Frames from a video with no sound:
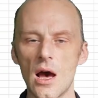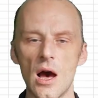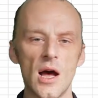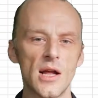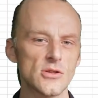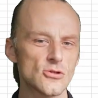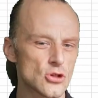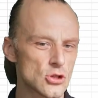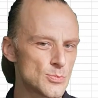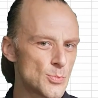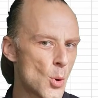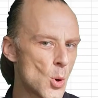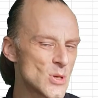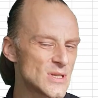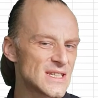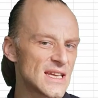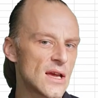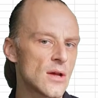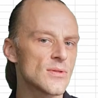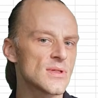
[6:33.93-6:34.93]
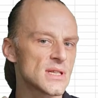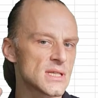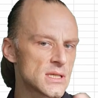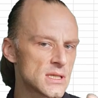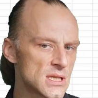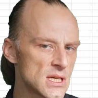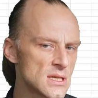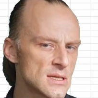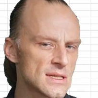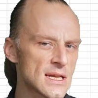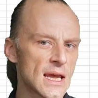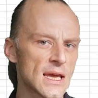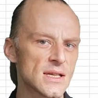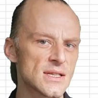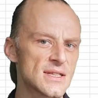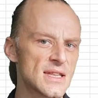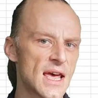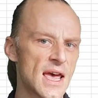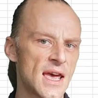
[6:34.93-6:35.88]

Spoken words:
I'll just point out the syntax that